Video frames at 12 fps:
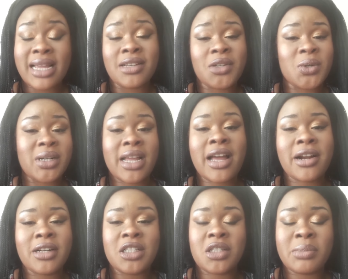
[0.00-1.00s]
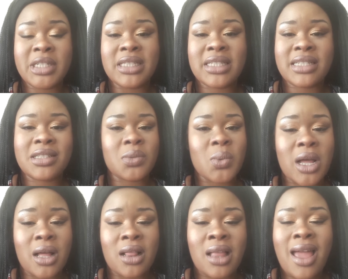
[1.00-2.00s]
and your encouragements as
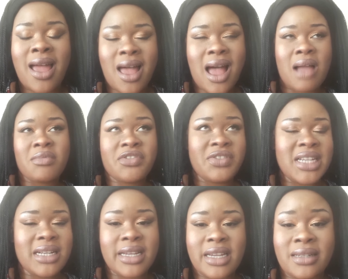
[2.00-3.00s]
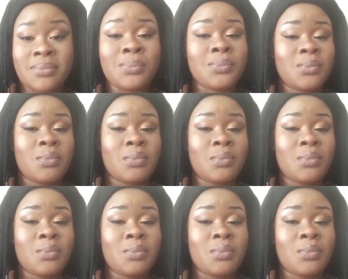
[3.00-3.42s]
well i'm feeling